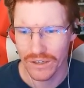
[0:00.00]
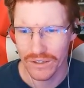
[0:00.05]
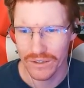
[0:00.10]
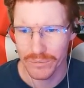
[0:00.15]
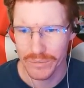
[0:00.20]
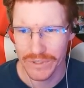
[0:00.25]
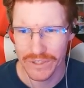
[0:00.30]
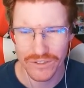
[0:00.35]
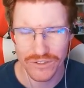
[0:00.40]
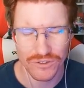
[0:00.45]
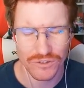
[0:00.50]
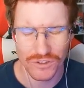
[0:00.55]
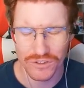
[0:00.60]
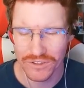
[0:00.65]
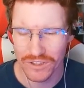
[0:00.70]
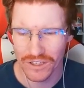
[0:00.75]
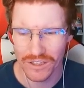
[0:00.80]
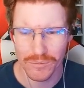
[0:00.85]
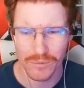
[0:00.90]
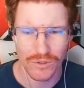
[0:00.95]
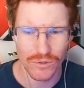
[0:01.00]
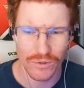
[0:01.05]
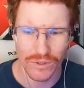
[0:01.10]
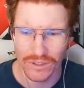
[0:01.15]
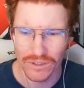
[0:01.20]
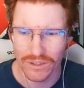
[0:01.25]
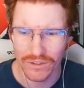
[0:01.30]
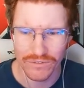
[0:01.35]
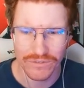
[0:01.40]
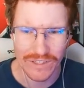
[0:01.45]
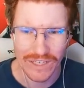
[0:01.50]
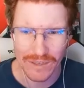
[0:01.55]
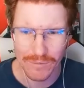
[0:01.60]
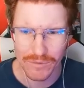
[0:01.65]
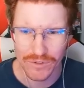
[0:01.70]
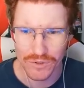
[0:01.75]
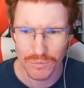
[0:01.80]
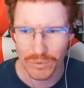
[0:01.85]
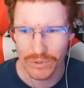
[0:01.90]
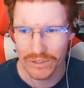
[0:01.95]
because you're just not going to be doing enough
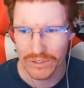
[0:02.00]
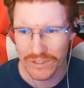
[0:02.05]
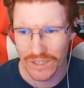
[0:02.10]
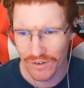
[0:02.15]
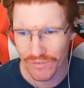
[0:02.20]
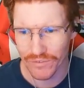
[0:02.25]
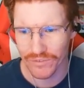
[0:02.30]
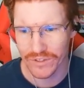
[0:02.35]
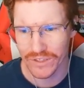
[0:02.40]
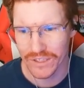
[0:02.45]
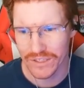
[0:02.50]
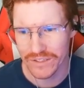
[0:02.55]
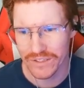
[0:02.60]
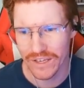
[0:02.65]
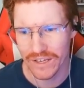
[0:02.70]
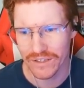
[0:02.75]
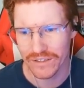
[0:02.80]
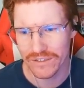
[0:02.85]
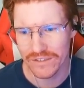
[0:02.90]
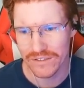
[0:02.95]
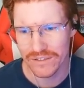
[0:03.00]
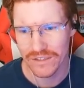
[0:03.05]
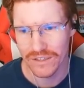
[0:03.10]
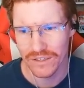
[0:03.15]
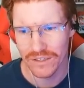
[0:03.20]
damage, but definitely in decks,